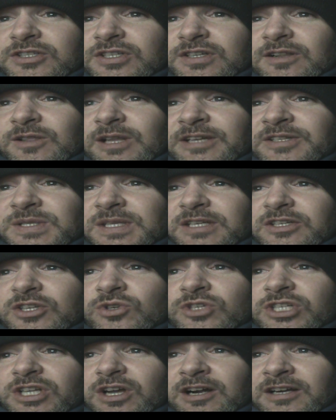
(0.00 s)
To cleanse the
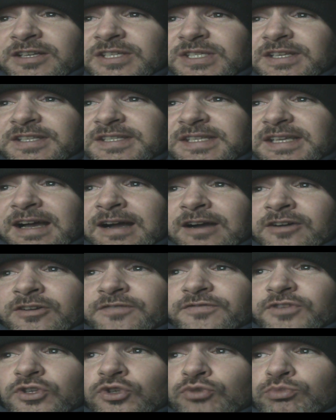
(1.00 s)
nuke toxins out
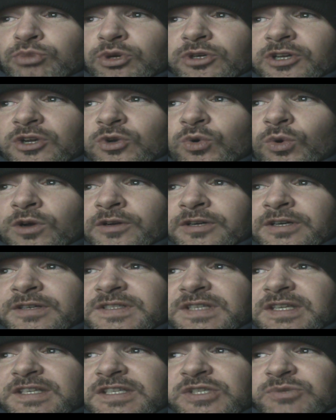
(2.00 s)
of you, put a quarter
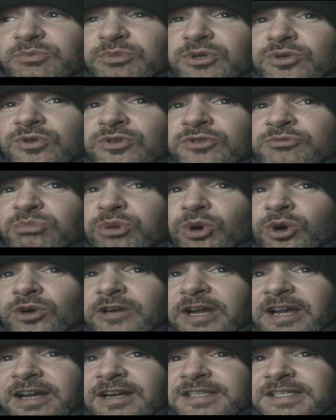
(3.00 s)
teaspoon
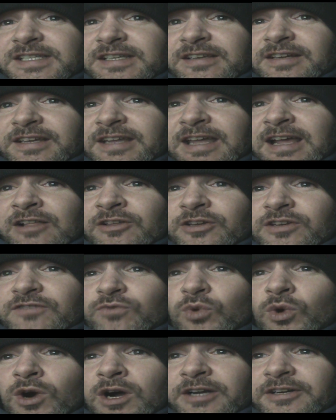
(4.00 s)
borax in a gallon
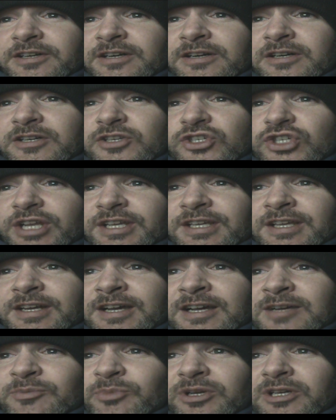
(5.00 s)
of water, shake it
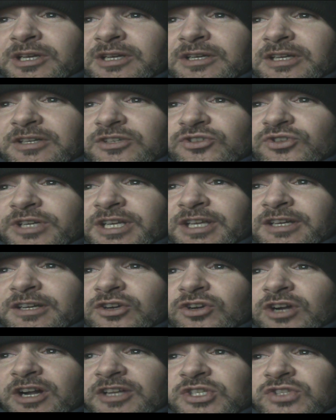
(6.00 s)
up, drink it
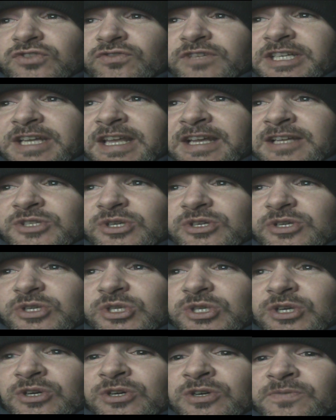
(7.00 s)
across 3 days or
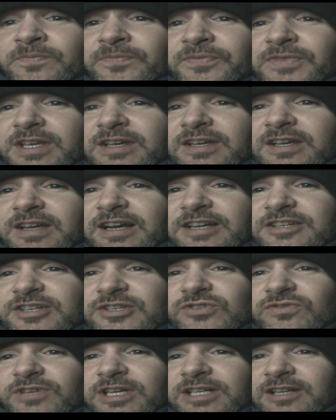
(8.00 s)
so. I
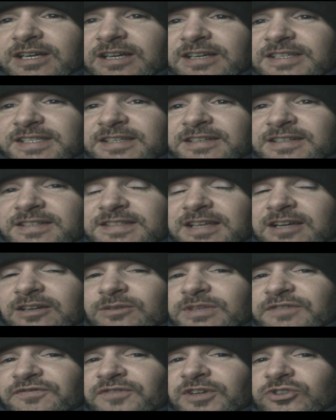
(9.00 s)
just realized I didn't tell
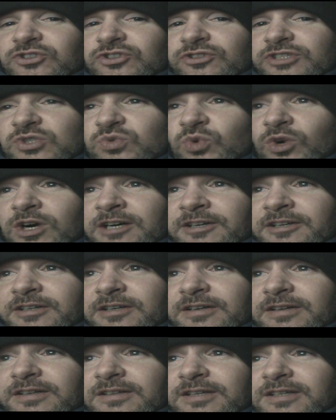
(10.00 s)
him to filter his
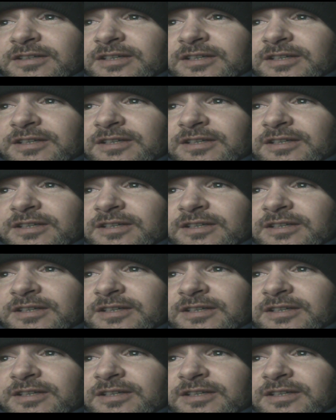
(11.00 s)
water,